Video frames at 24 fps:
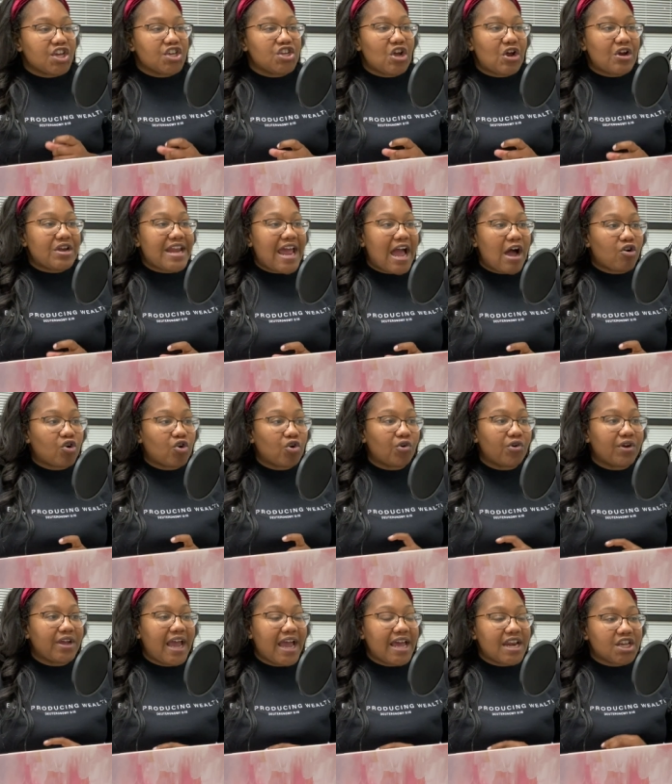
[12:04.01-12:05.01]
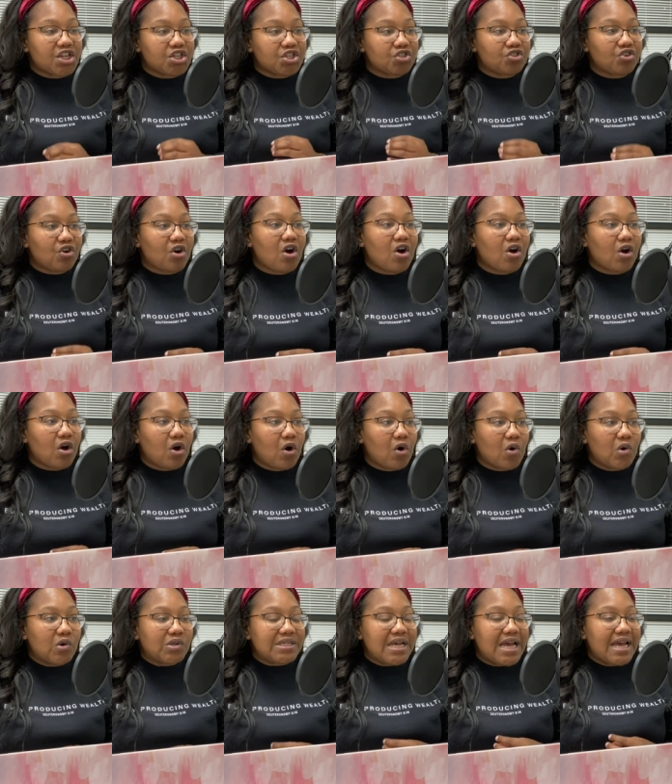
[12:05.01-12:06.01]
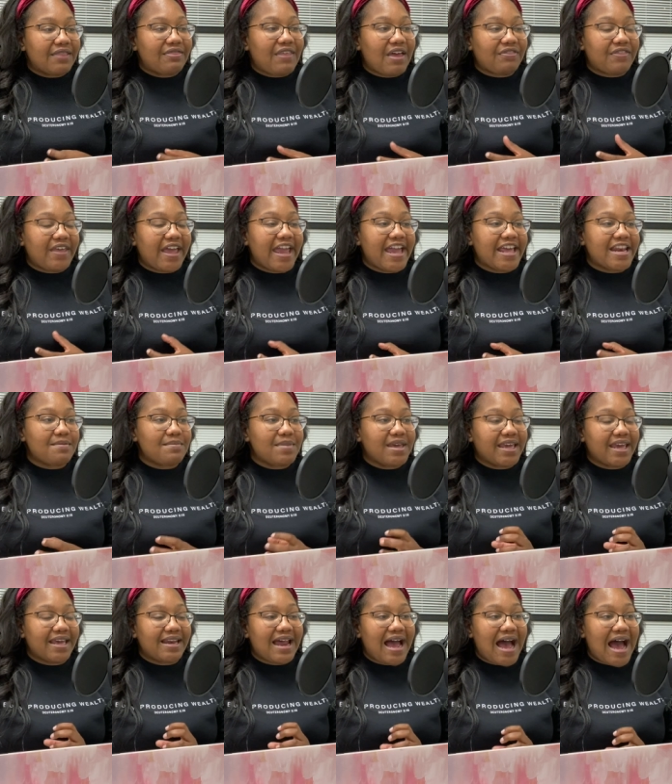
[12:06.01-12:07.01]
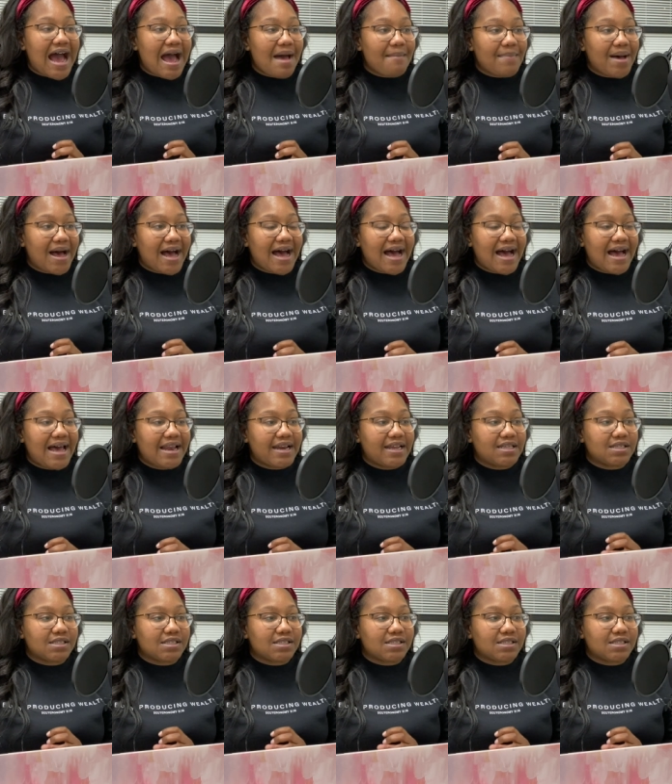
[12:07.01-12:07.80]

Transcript: you're now creating strongholds that the enemy can hide behind.